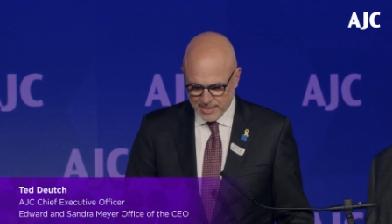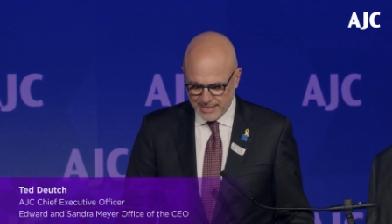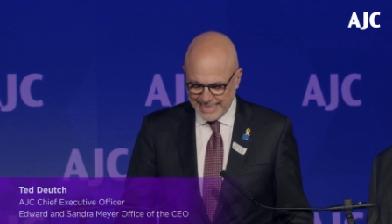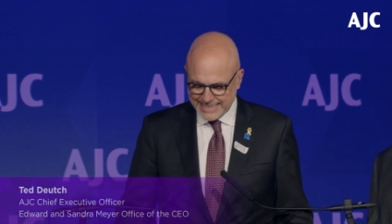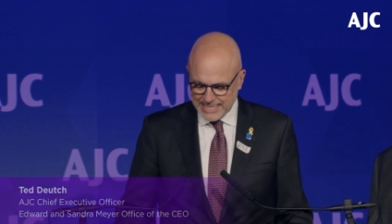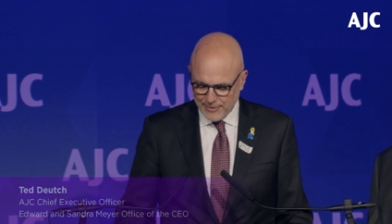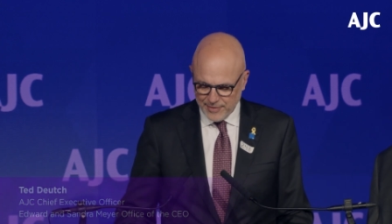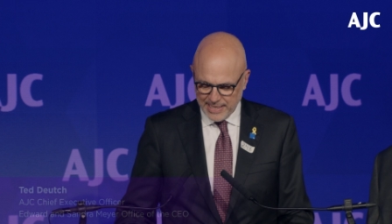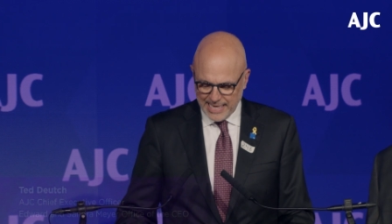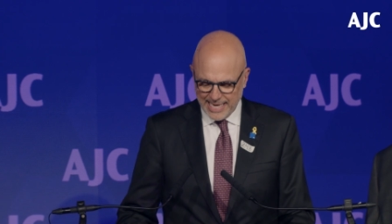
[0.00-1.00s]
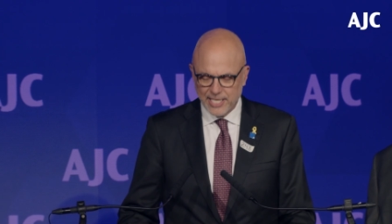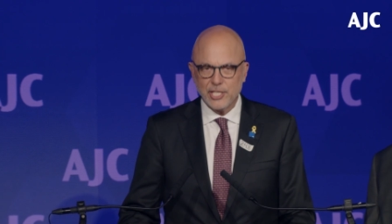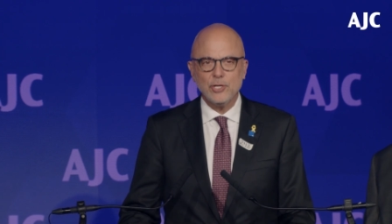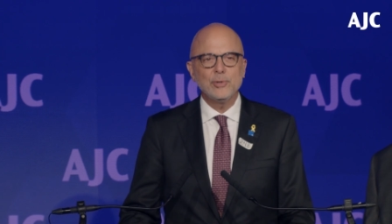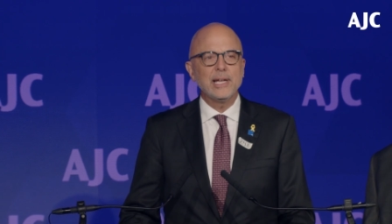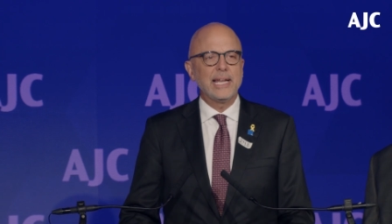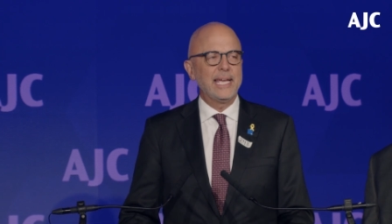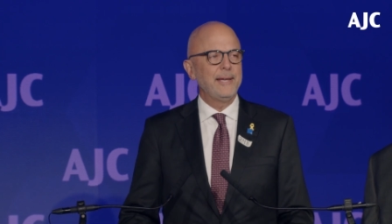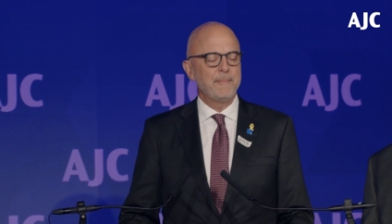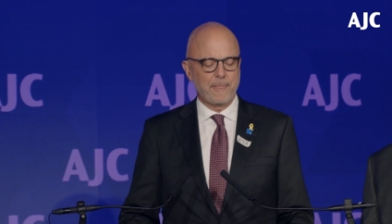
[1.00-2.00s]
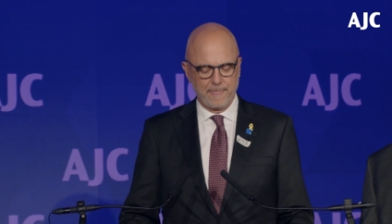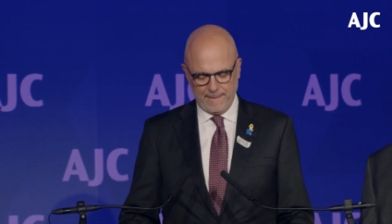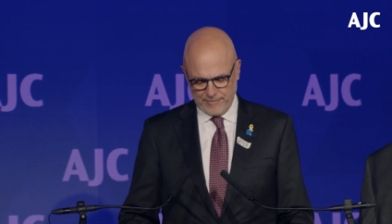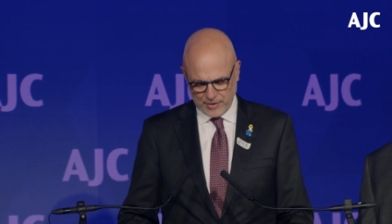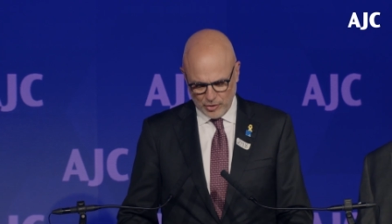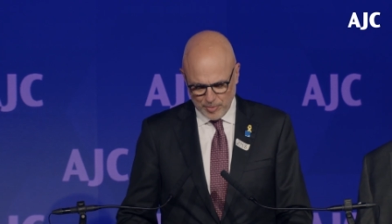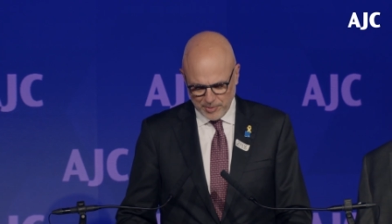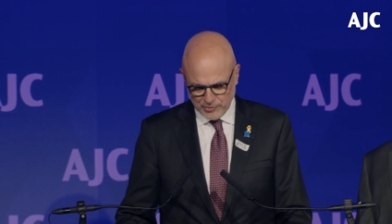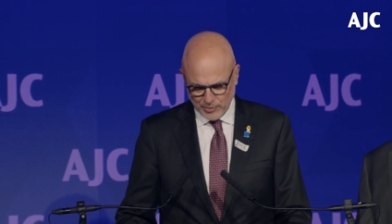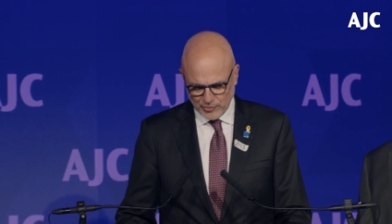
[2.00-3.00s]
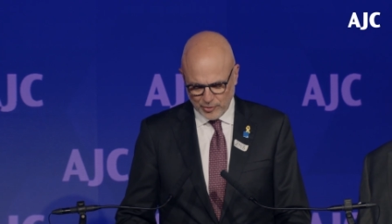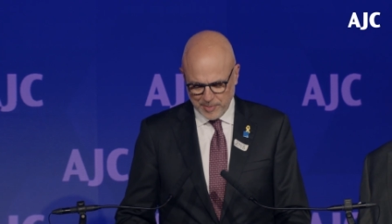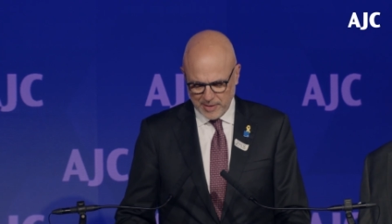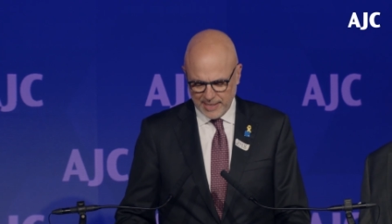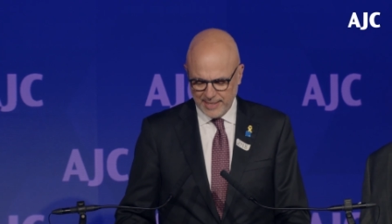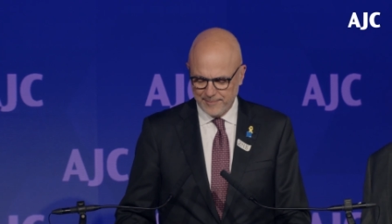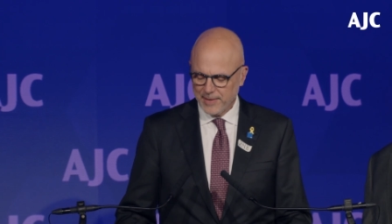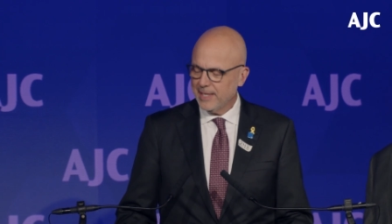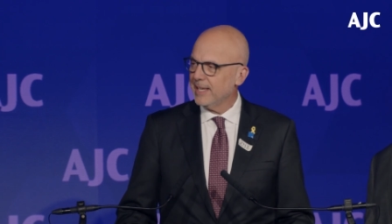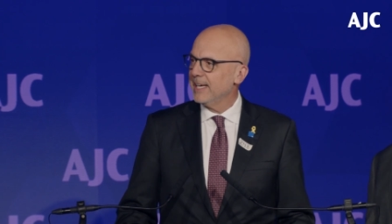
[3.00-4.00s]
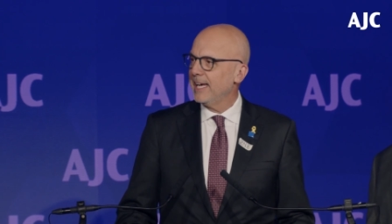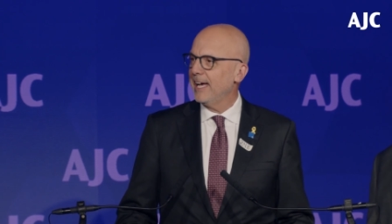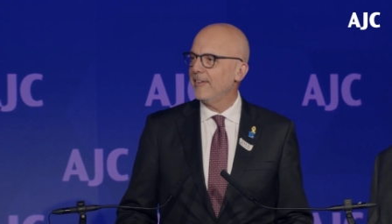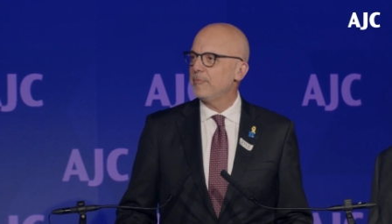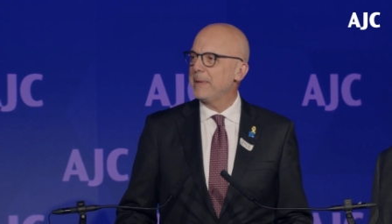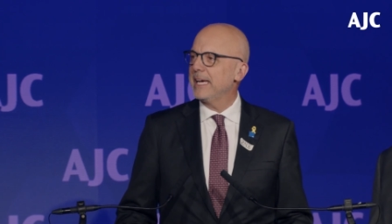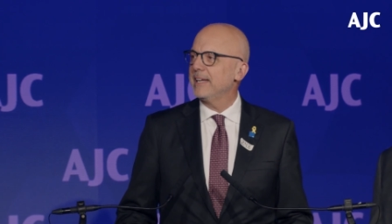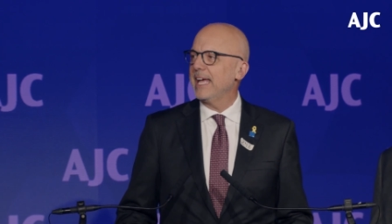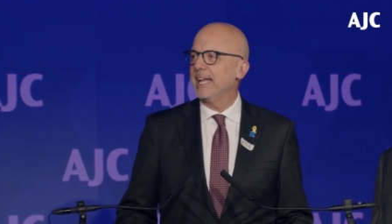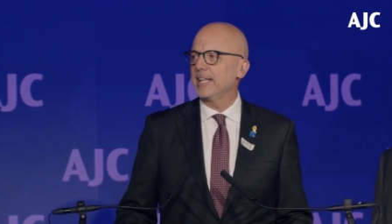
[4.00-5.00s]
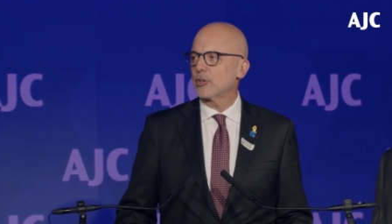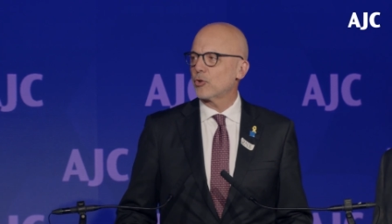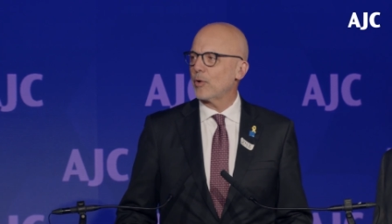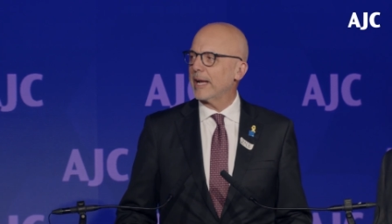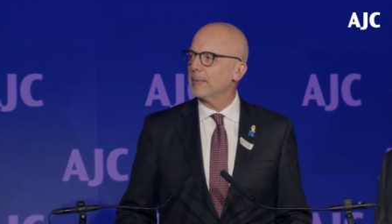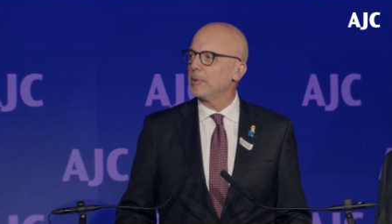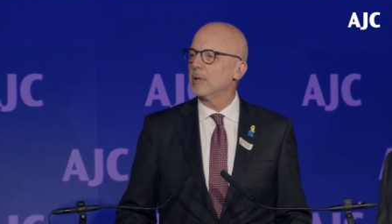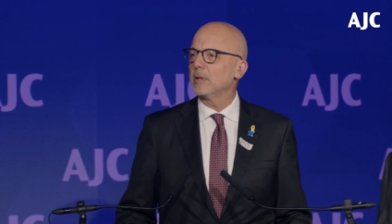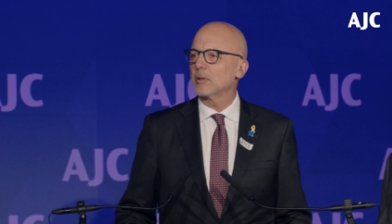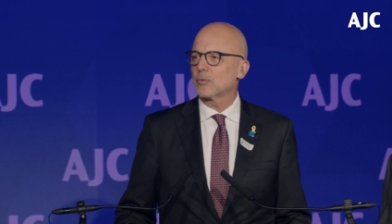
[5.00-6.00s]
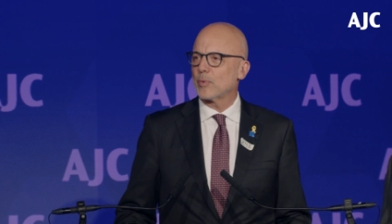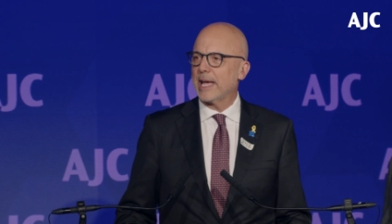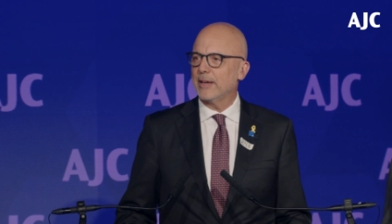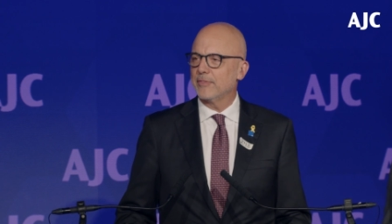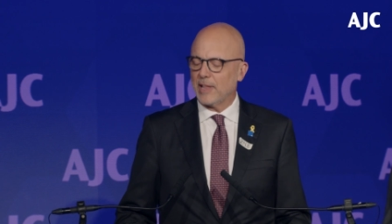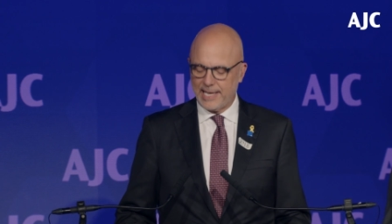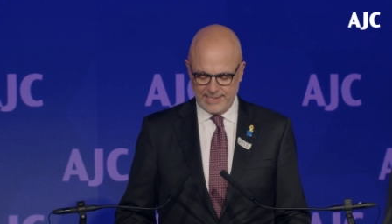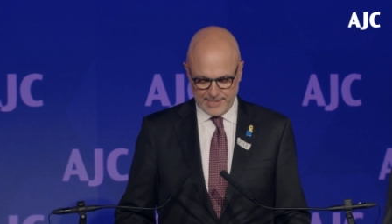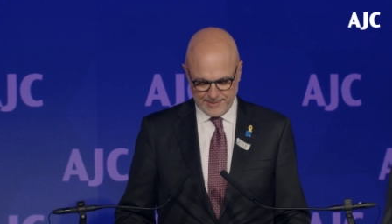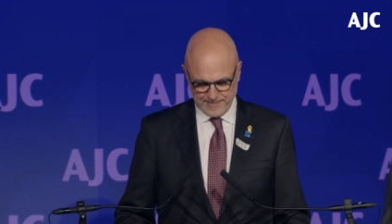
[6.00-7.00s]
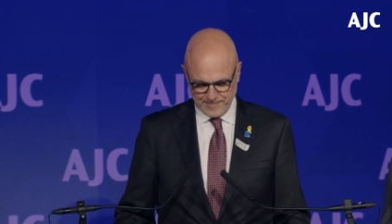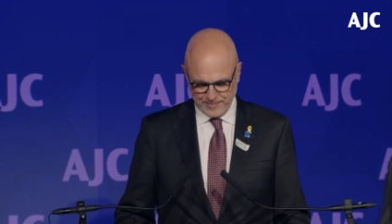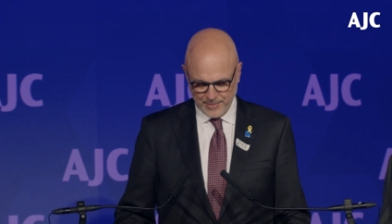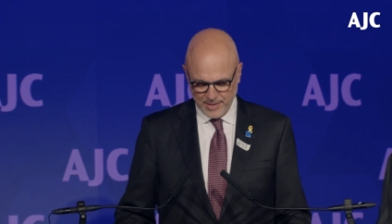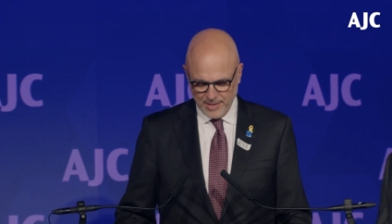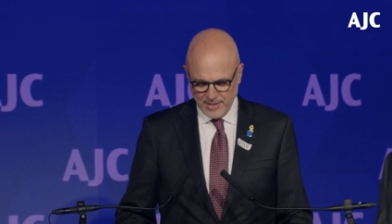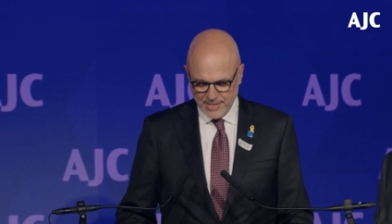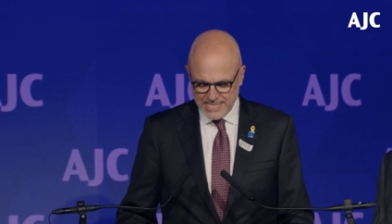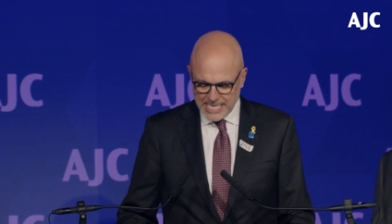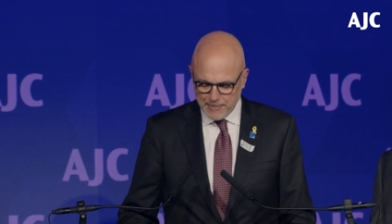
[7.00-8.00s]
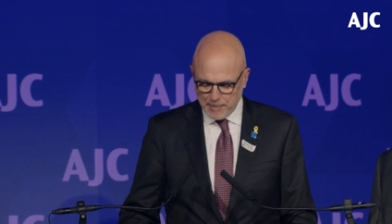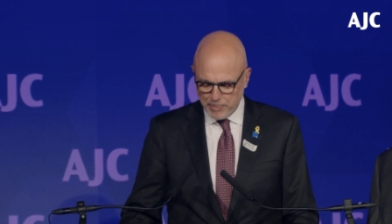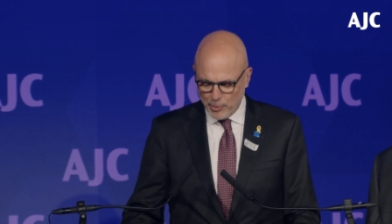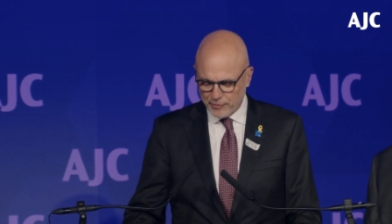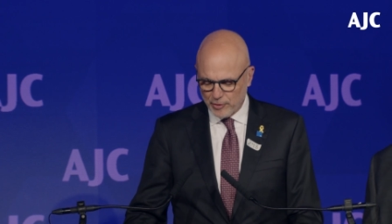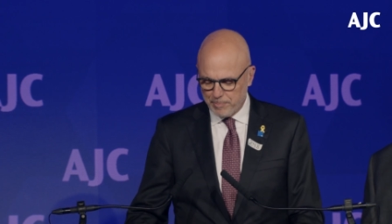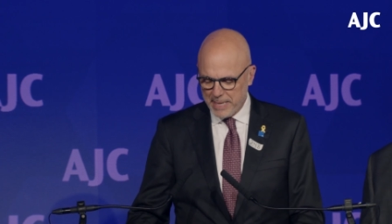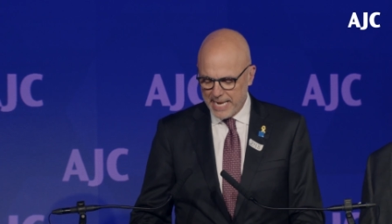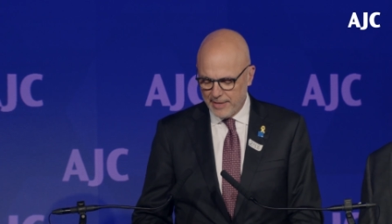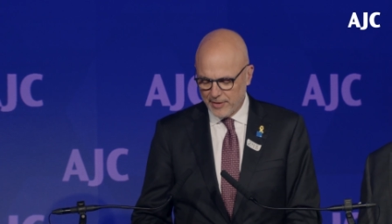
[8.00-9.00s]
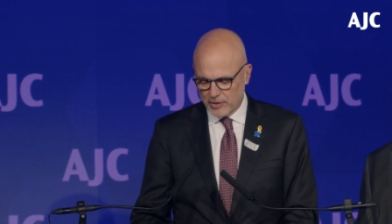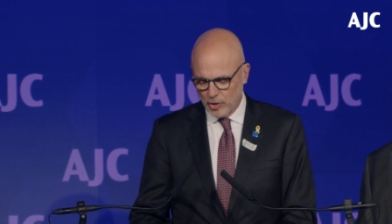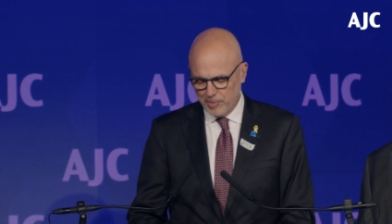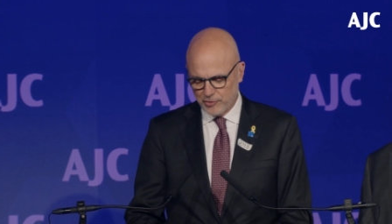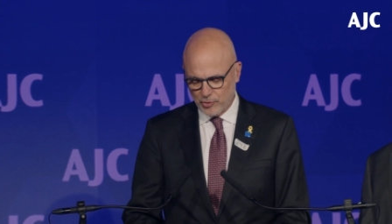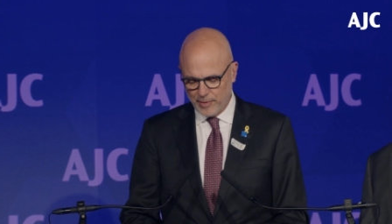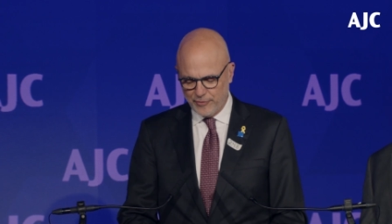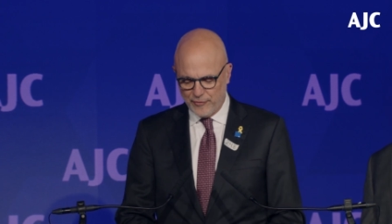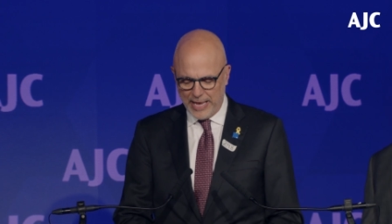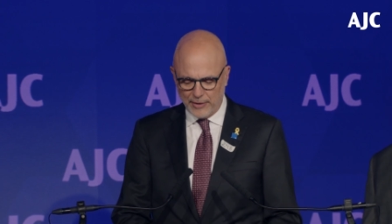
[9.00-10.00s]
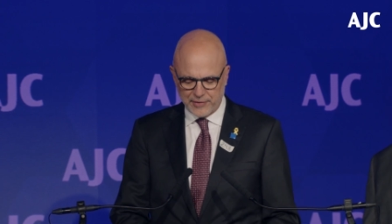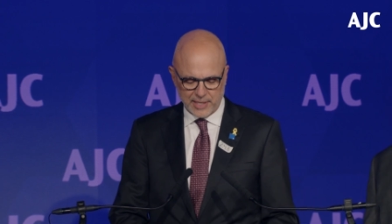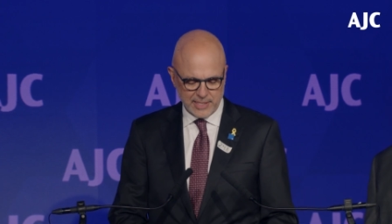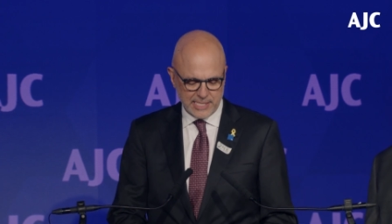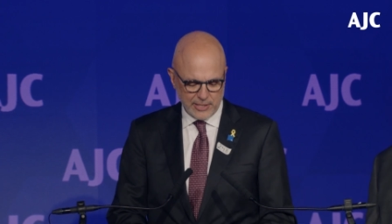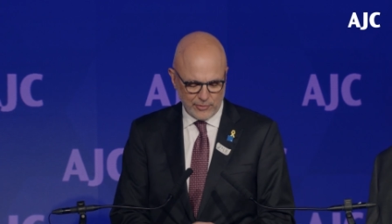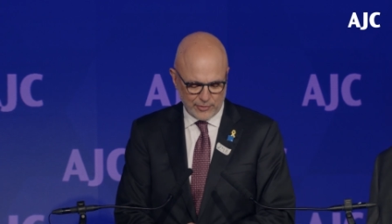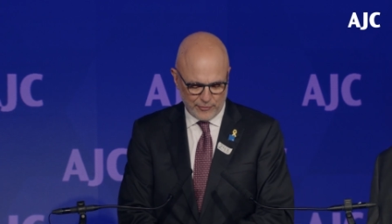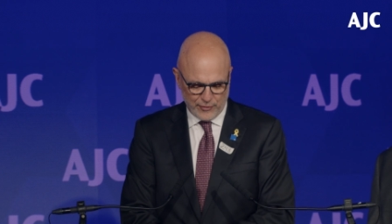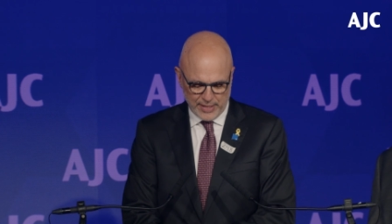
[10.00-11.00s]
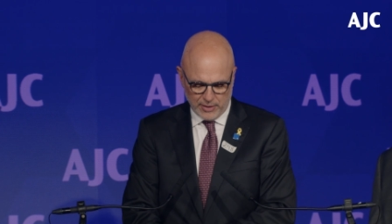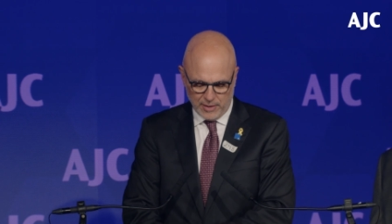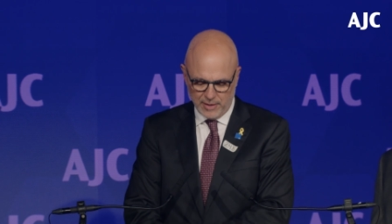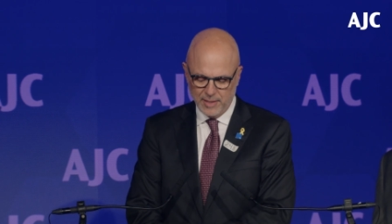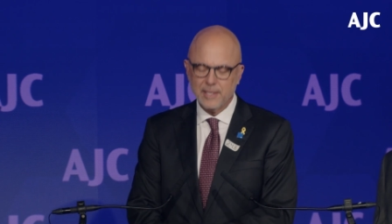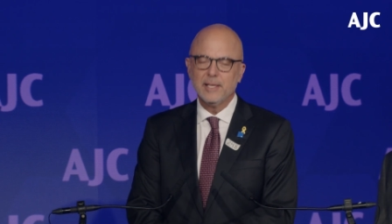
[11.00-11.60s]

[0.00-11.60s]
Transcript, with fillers: connectivity, and unity of the global Jewish community have been an incredible ray of light. The deep and personal pain that global Jewry felt and continues to feel